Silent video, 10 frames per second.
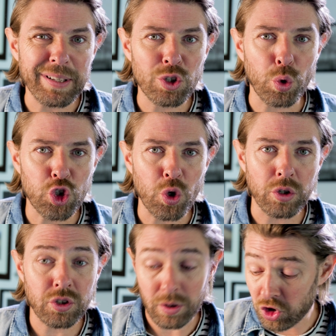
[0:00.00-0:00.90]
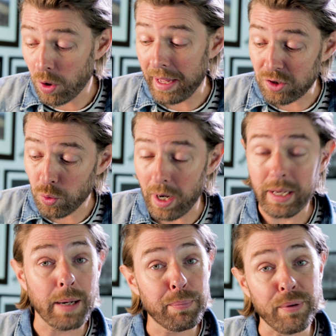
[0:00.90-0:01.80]
bit too short, so that's why
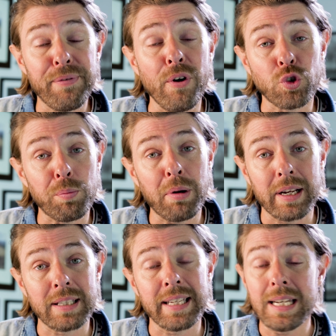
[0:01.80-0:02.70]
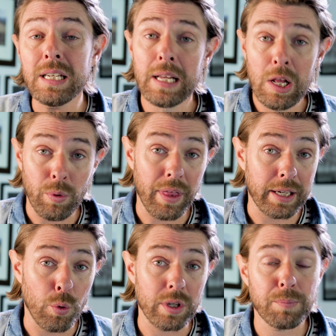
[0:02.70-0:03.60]
I prefer to plug it in with a
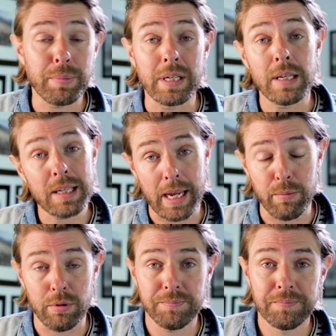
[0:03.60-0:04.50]
USB cable.